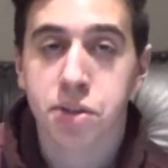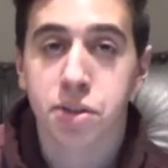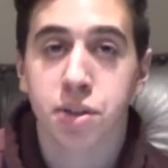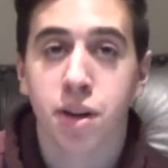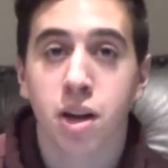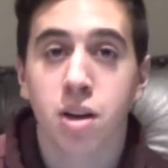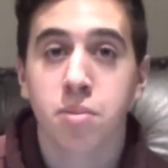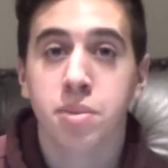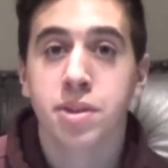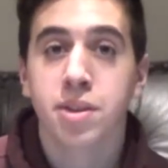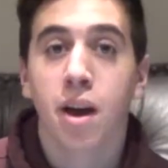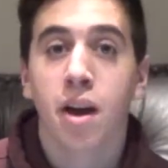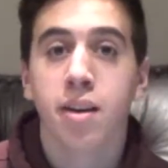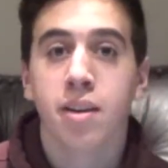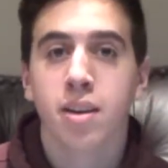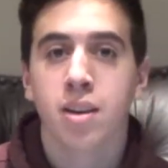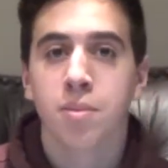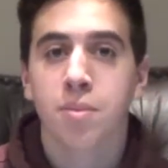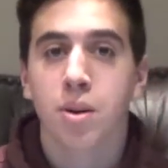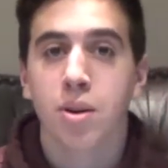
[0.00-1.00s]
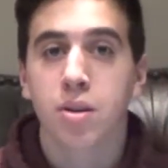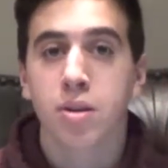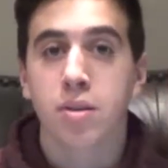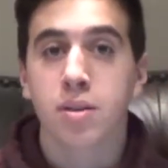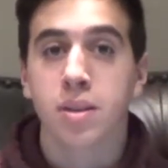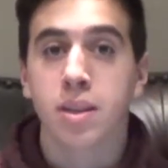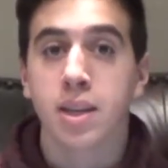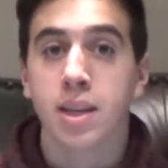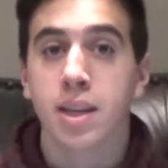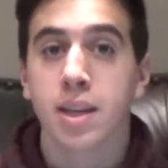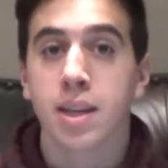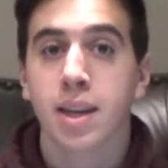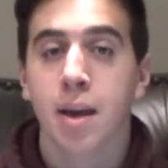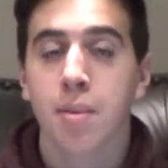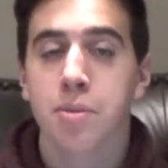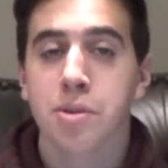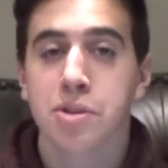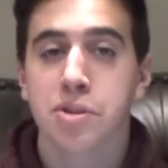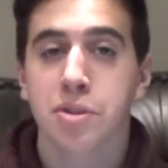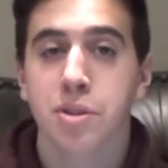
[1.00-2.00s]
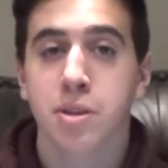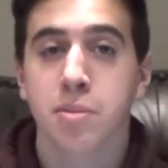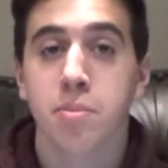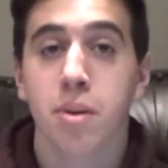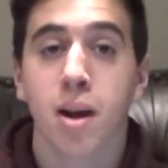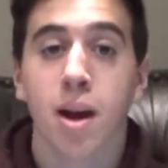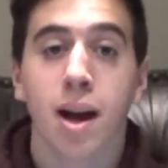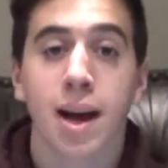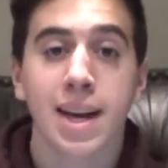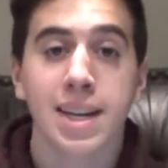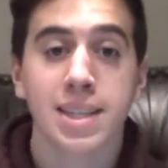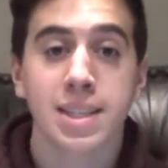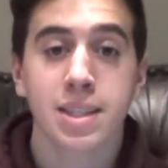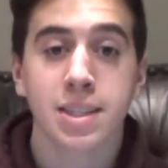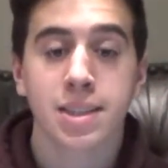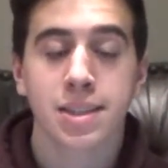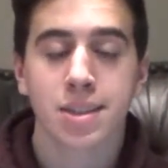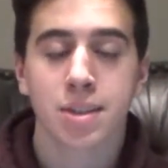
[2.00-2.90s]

so now I'll be talking about the chemistry behind